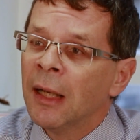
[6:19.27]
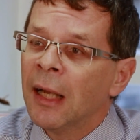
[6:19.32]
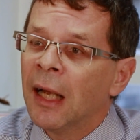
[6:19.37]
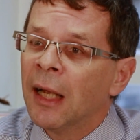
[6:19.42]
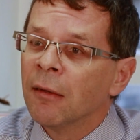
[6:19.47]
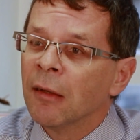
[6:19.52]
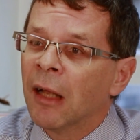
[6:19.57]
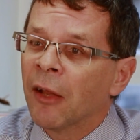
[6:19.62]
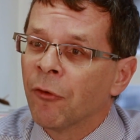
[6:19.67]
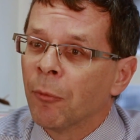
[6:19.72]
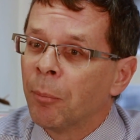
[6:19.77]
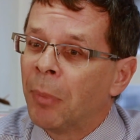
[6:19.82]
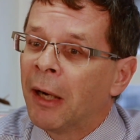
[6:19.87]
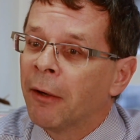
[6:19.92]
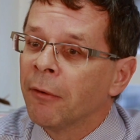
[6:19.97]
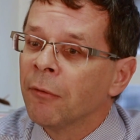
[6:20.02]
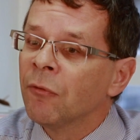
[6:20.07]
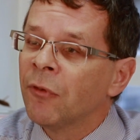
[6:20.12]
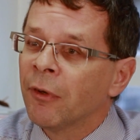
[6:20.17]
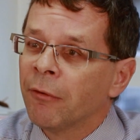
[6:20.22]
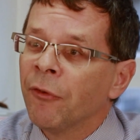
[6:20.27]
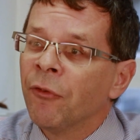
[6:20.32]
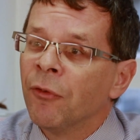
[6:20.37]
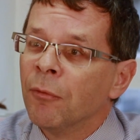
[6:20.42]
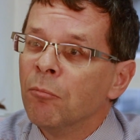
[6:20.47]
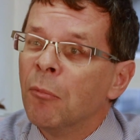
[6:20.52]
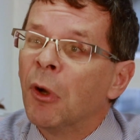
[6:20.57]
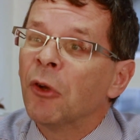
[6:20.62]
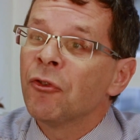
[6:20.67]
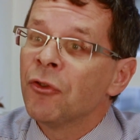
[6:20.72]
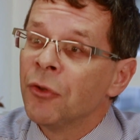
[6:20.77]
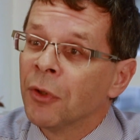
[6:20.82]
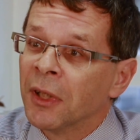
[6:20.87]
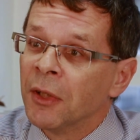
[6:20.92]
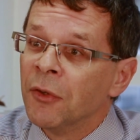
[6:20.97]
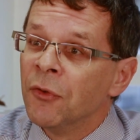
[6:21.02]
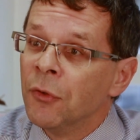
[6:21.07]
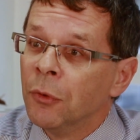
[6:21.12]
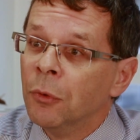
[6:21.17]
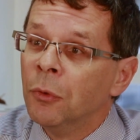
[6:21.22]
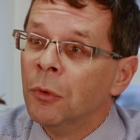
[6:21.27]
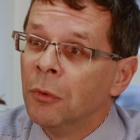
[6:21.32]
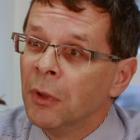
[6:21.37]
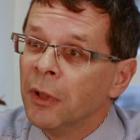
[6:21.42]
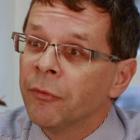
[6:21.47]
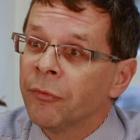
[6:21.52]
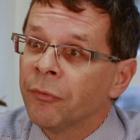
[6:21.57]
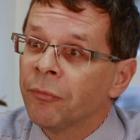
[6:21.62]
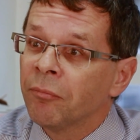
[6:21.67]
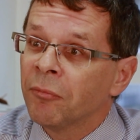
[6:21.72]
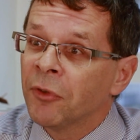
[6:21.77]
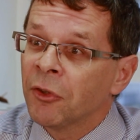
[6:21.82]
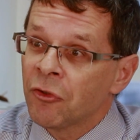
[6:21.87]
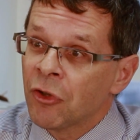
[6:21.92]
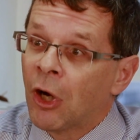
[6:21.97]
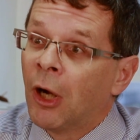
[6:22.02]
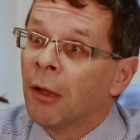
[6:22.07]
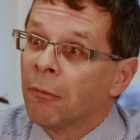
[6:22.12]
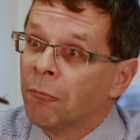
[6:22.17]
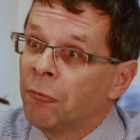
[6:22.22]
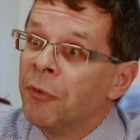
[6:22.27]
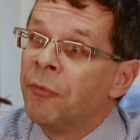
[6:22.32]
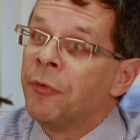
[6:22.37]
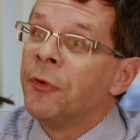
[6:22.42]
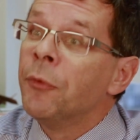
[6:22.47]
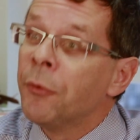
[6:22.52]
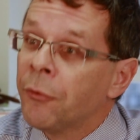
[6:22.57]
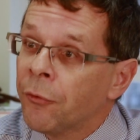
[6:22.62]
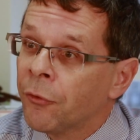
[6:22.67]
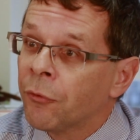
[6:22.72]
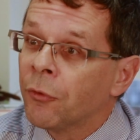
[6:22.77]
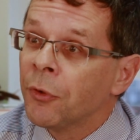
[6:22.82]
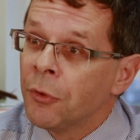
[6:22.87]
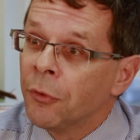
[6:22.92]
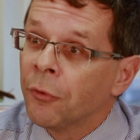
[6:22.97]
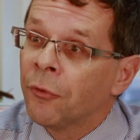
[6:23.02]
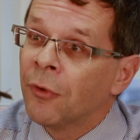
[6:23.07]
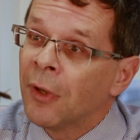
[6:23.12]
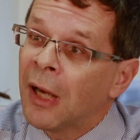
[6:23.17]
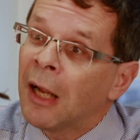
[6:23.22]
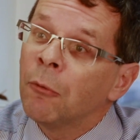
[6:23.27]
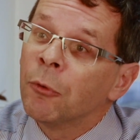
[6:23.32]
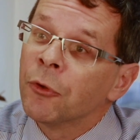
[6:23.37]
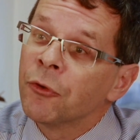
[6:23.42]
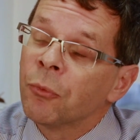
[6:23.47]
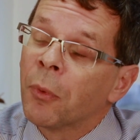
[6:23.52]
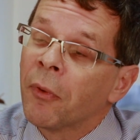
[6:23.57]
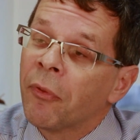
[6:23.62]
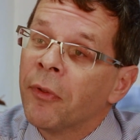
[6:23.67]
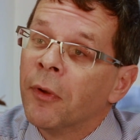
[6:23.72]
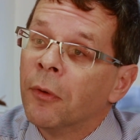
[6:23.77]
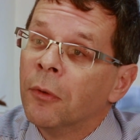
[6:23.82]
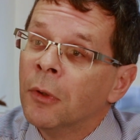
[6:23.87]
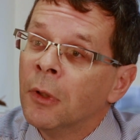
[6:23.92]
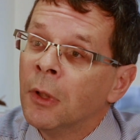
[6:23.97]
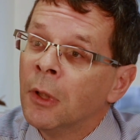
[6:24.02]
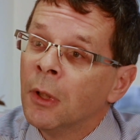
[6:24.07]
And as a parent, there isn't much you can do if the child refuses to use the language with you.